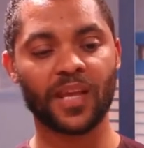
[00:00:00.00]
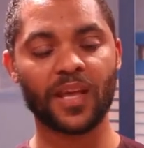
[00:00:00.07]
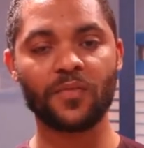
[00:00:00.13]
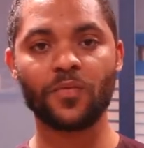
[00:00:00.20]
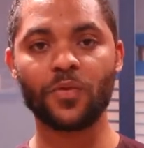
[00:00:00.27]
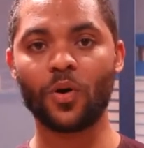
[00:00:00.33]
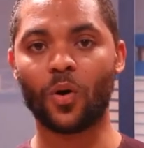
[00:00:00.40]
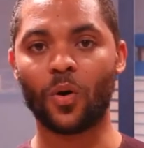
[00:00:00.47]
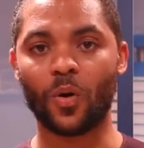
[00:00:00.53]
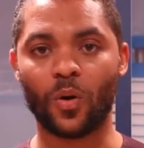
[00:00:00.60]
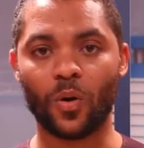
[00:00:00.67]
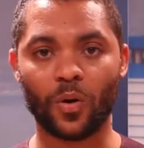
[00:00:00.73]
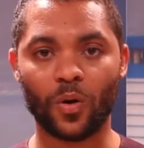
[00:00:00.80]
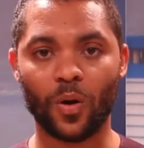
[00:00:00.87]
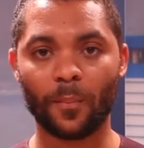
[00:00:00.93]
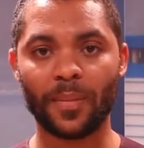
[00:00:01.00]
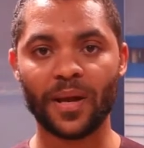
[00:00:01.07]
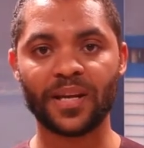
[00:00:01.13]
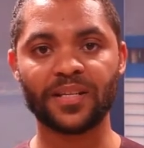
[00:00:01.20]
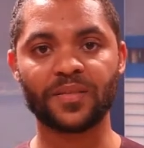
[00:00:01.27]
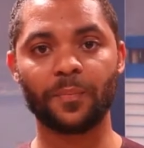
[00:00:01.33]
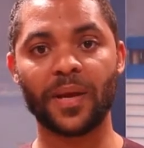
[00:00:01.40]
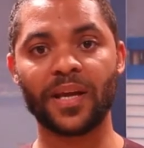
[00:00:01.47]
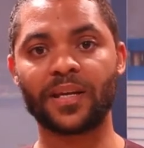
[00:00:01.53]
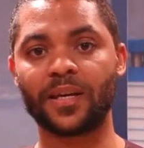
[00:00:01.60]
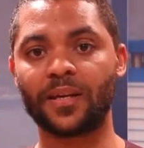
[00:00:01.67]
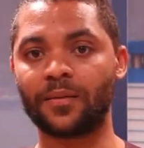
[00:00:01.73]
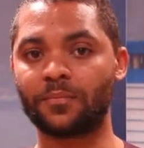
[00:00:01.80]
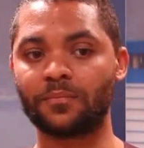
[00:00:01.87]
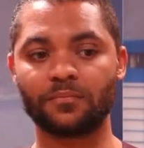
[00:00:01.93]
if your company is
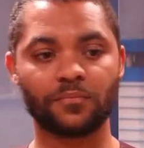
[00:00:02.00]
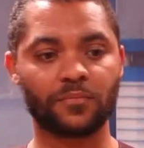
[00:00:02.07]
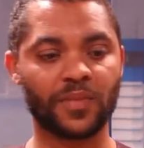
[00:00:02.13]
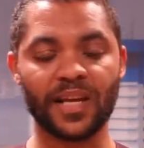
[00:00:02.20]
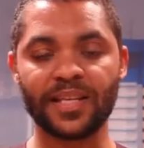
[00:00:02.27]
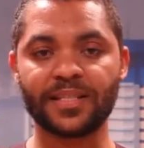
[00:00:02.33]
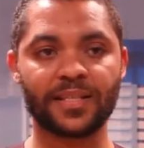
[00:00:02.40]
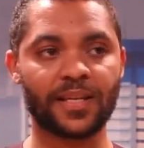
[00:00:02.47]
making, let's